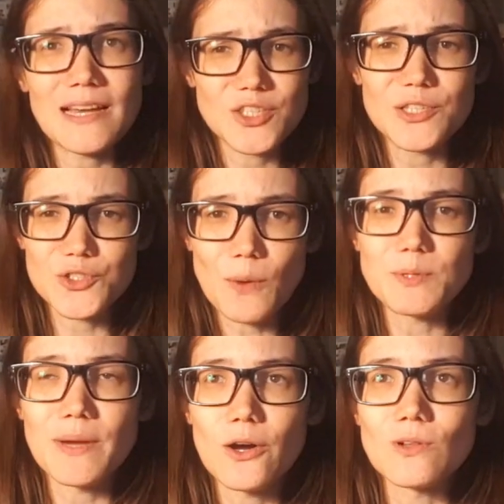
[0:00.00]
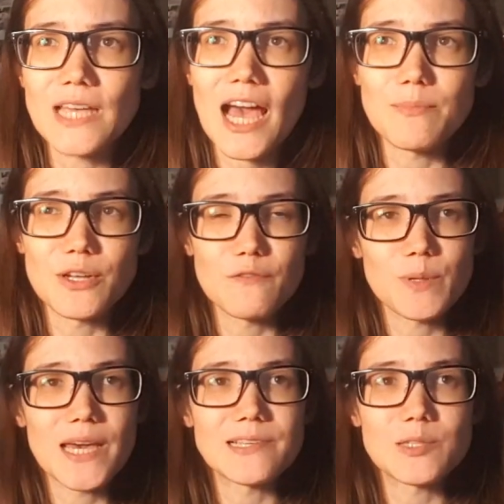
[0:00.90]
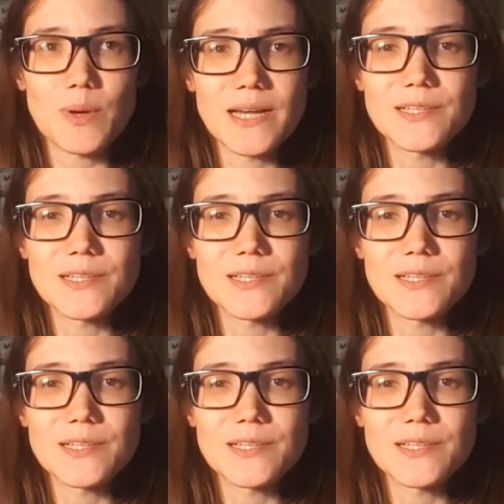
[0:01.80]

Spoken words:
stopped my old habit of playing Spider